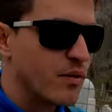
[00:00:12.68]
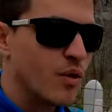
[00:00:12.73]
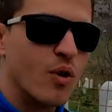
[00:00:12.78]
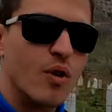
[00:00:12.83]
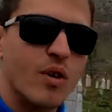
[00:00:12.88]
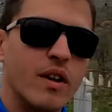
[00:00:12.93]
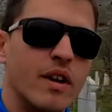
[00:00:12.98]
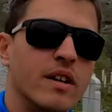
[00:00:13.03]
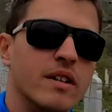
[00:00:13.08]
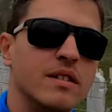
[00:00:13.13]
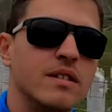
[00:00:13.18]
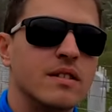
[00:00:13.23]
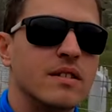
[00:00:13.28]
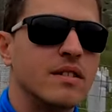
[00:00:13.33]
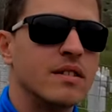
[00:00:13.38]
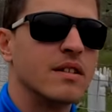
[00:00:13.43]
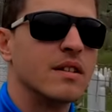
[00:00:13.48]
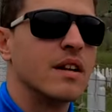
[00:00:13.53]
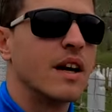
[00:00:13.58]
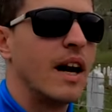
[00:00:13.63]
4
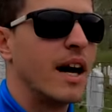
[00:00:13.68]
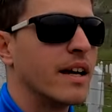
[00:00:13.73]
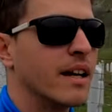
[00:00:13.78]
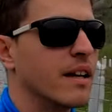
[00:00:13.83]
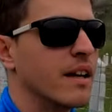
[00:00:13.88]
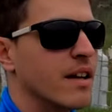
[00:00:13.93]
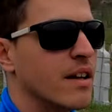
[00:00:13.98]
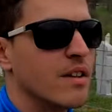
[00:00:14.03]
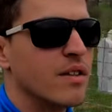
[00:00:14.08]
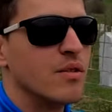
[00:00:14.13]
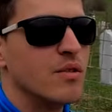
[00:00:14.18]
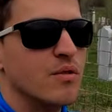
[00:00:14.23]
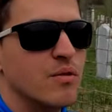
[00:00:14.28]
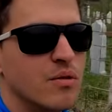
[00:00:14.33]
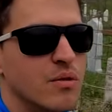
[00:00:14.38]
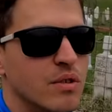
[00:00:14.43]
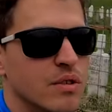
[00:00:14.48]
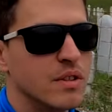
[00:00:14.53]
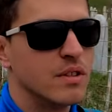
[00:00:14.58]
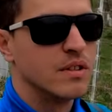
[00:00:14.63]
days hiking
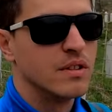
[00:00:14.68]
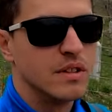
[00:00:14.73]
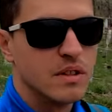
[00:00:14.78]
through